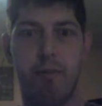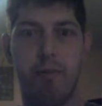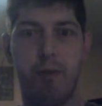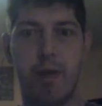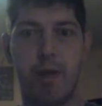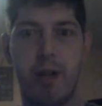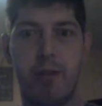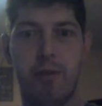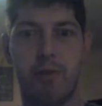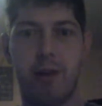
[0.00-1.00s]
we should
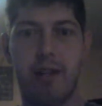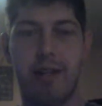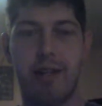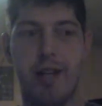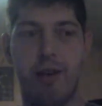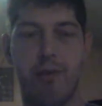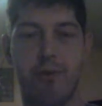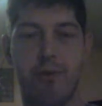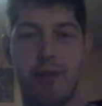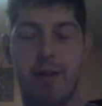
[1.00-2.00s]
also try and narrow
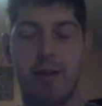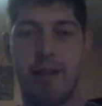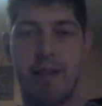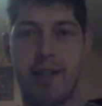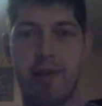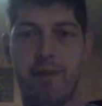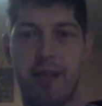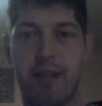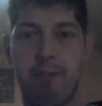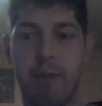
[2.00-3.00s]
some of this down
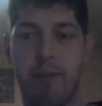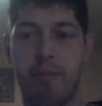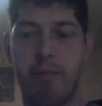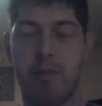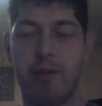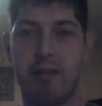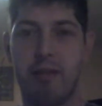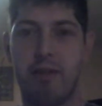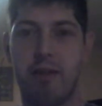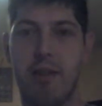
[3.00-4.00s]
to give people more
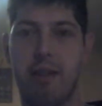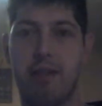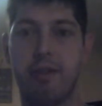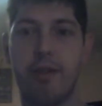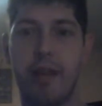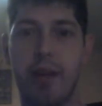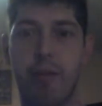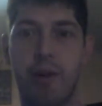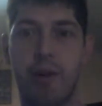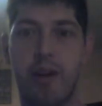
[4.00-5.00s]
specific things that they can
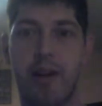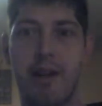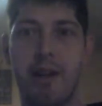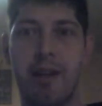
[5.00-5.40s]
work on.